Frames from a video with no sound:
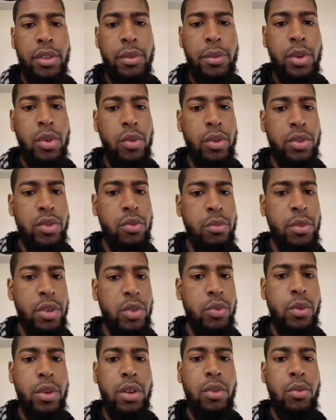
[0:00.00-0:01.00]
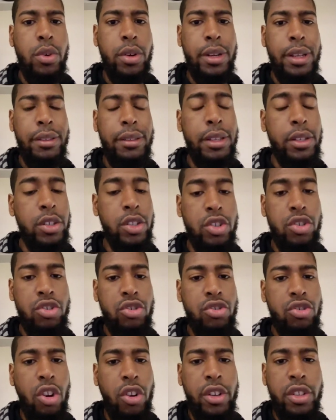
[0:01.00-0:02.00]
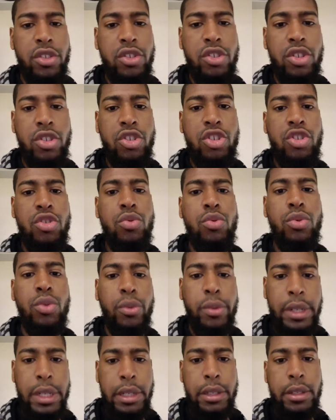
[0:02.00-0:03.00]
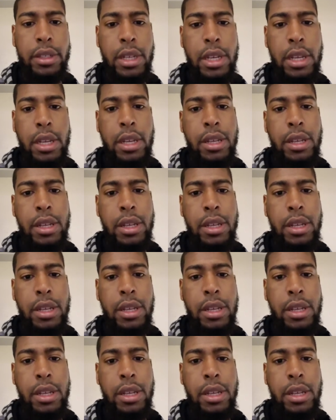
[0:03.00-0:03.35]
They were going too much one on one, and then just starting to just shoot threes.